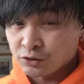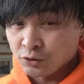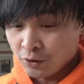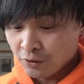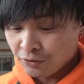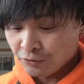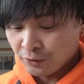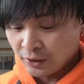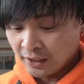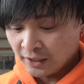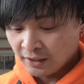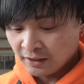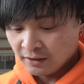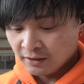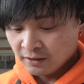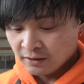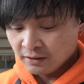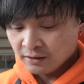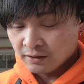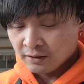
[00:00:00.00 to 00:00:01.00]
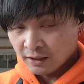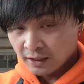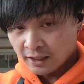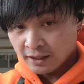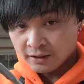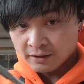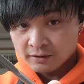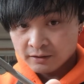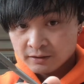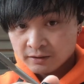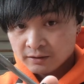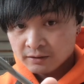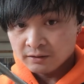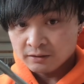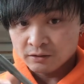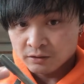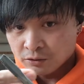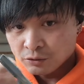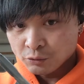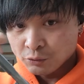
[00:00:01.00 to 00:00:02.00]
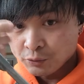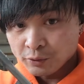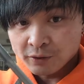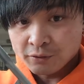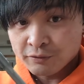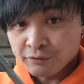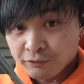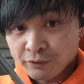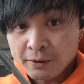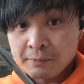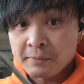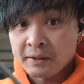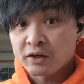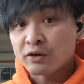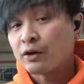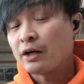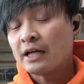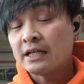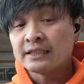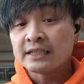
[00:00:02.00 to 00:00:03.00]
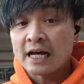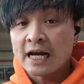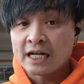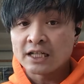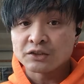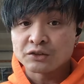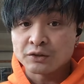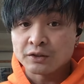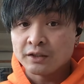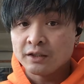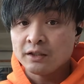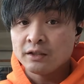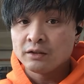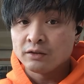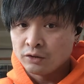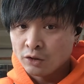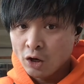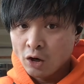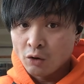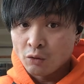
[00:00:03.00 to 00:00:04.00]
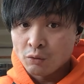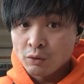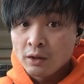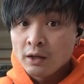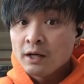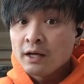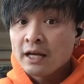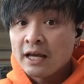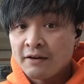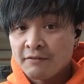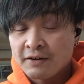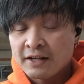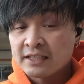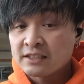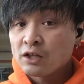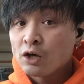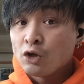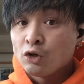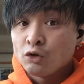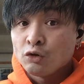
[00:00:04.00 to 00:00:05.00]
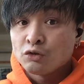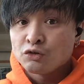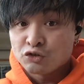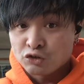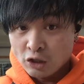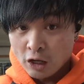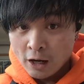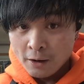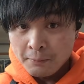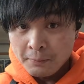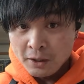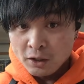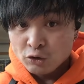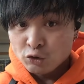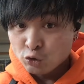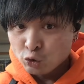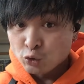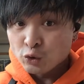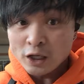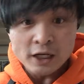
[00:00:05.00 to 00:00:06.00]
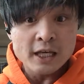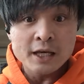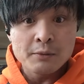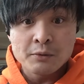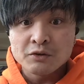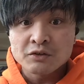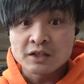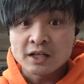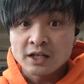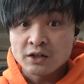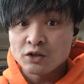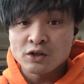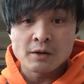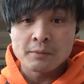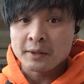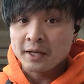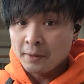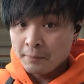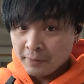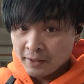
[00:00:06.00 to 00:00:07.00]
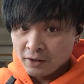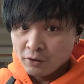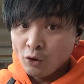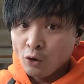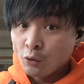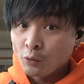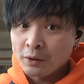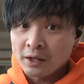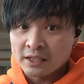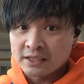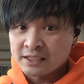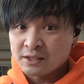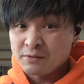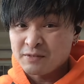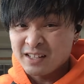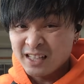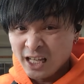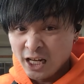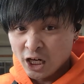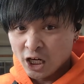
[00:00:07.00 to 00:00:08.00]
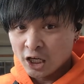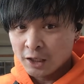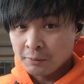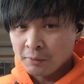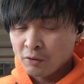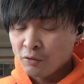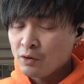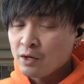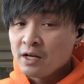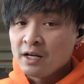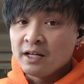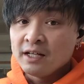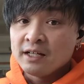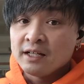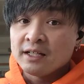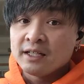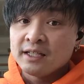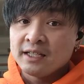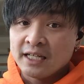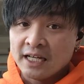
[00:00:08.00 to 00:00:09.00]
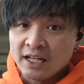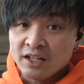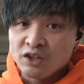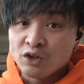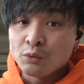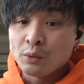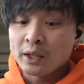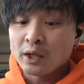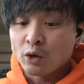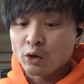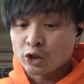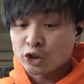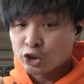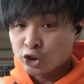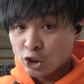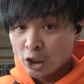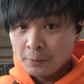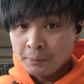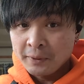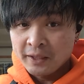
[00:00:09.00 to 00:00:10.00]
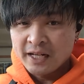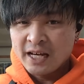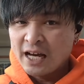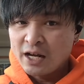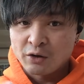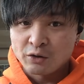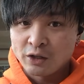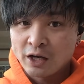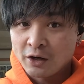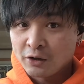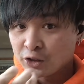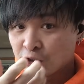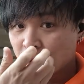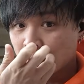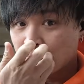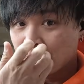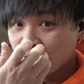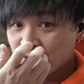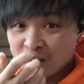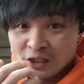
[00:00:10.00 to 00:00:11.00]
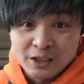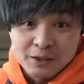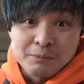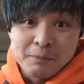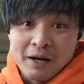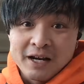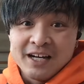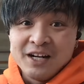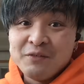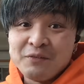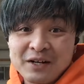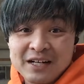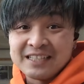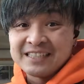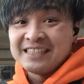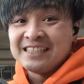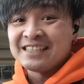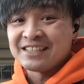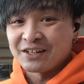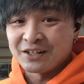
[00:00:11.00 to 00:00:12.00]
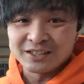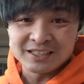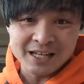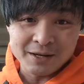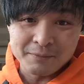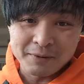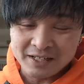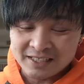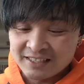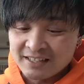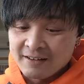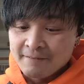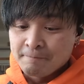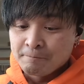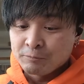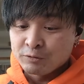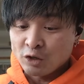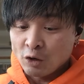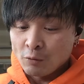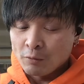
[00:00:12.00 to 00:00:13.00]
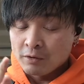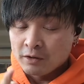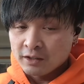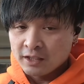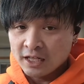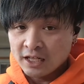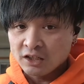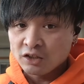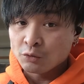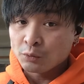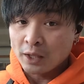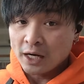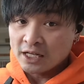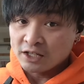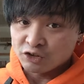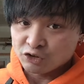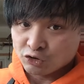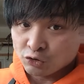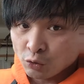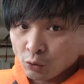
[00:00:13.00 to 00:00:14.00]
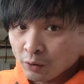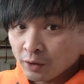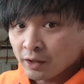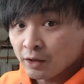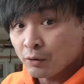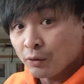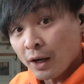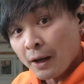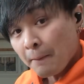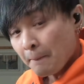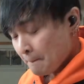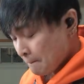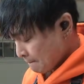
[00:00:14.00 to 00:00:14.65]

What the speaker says: your thread, the world thread maker, is actually dull. If it is, stop, do not keep using it. You can make a bigger hole and it's terrible. Get a new one or sharpen it. I don't know how to sharpen it, so I just buy a new one. It's easier, it's 10 bucks. So get a new one and just go on it, okay?